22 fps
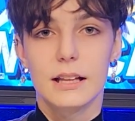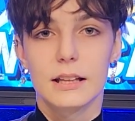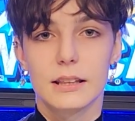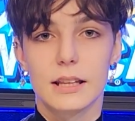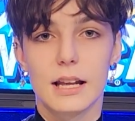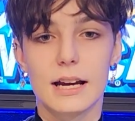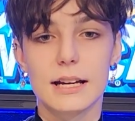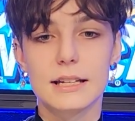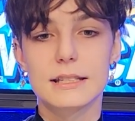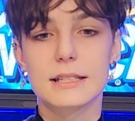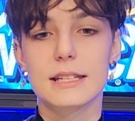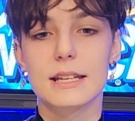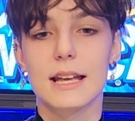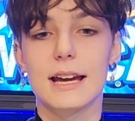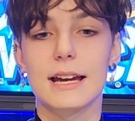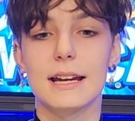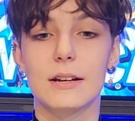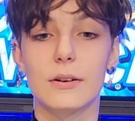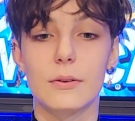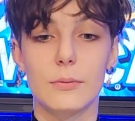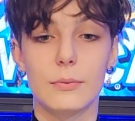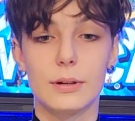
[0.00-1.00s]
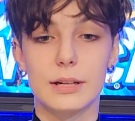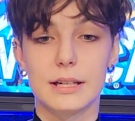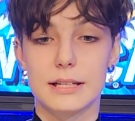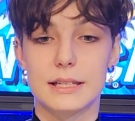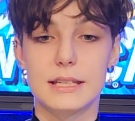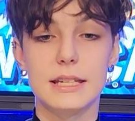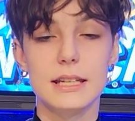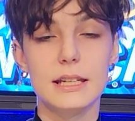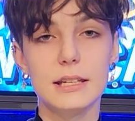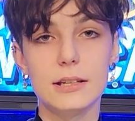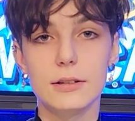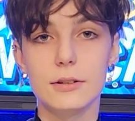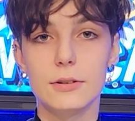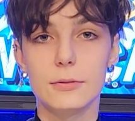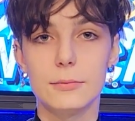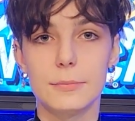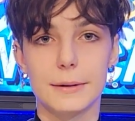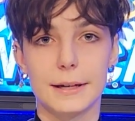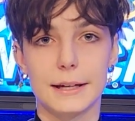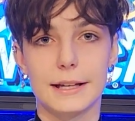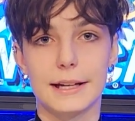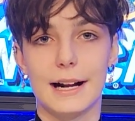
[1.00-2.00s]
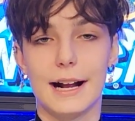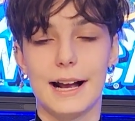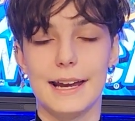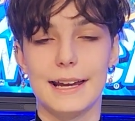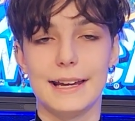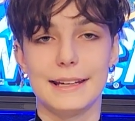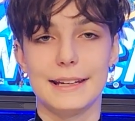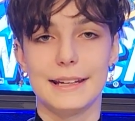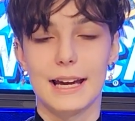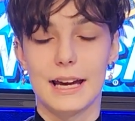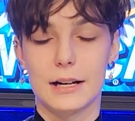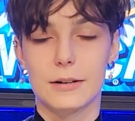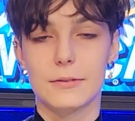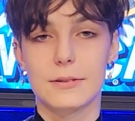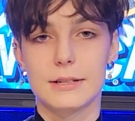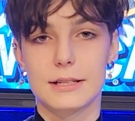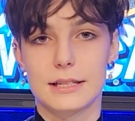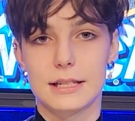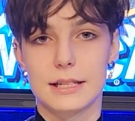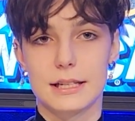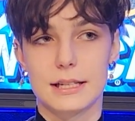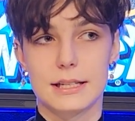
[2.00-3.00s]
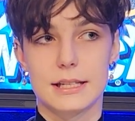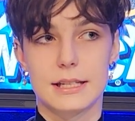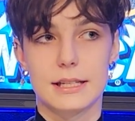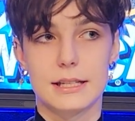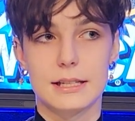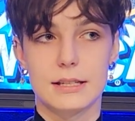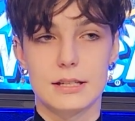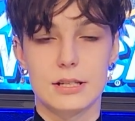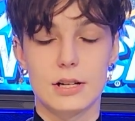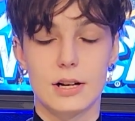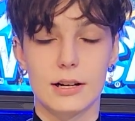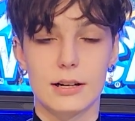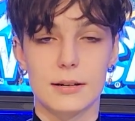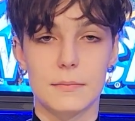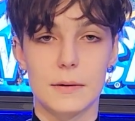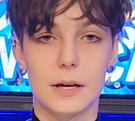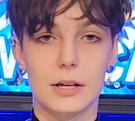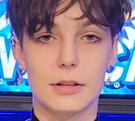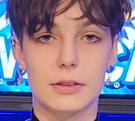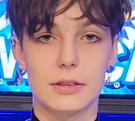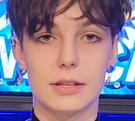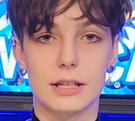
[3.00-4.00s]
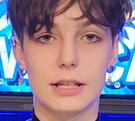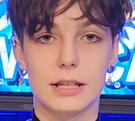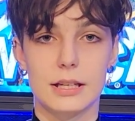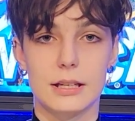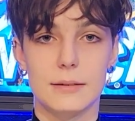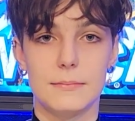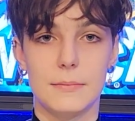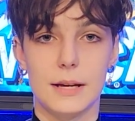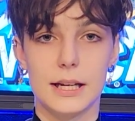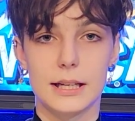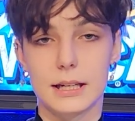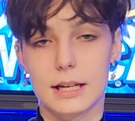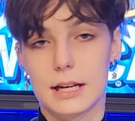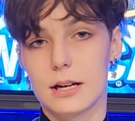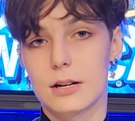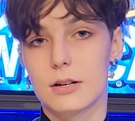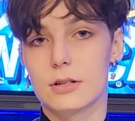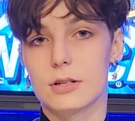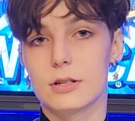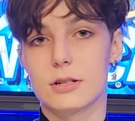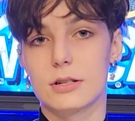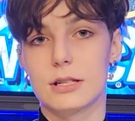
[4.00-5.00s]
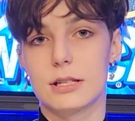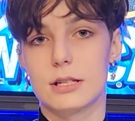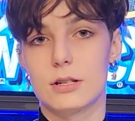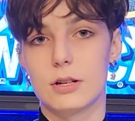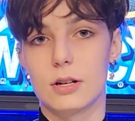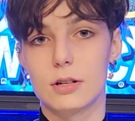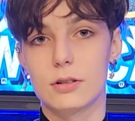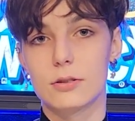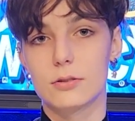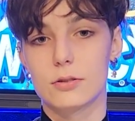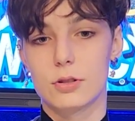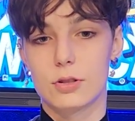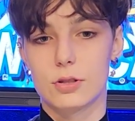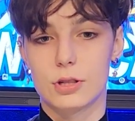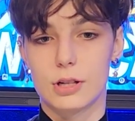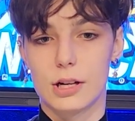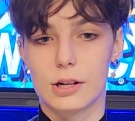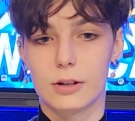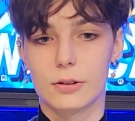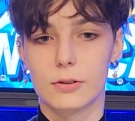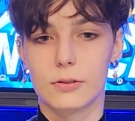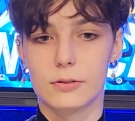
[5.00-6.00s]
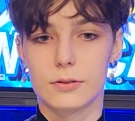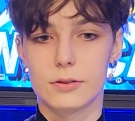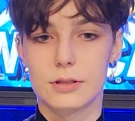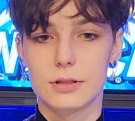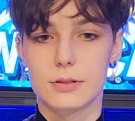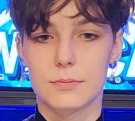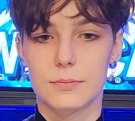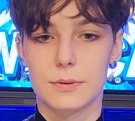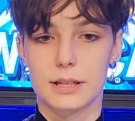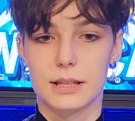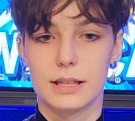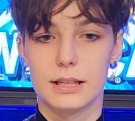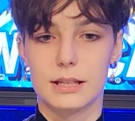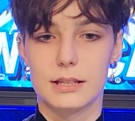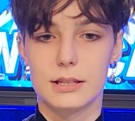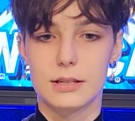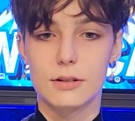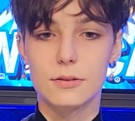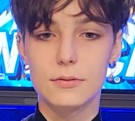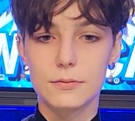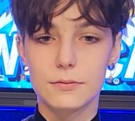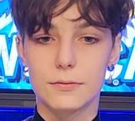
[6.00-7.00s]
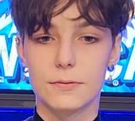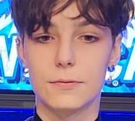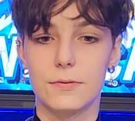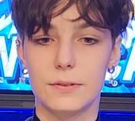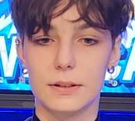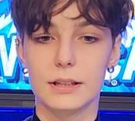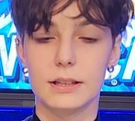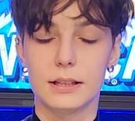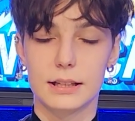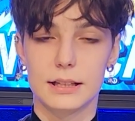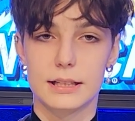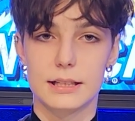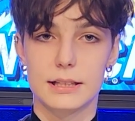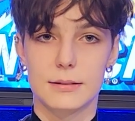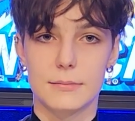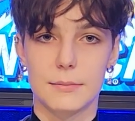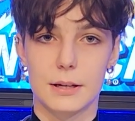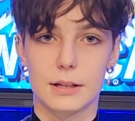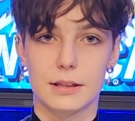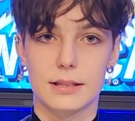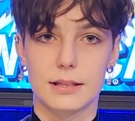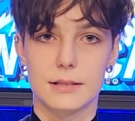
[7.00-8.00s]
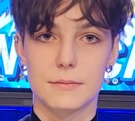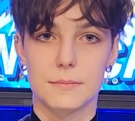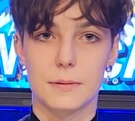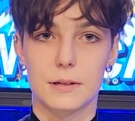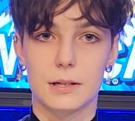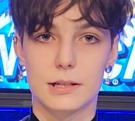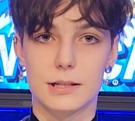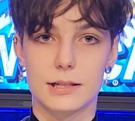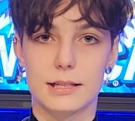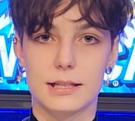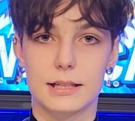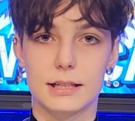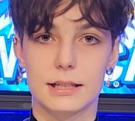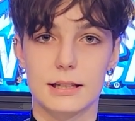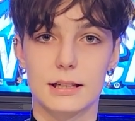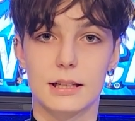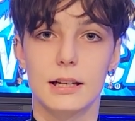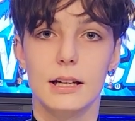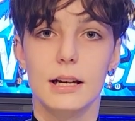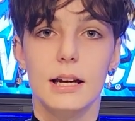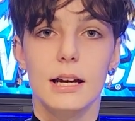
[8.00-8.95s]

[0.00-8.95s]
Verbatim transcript: Lines like, want to see you, but I gotta resist, is talking about the main character's internal struggles with his own feelings about this person,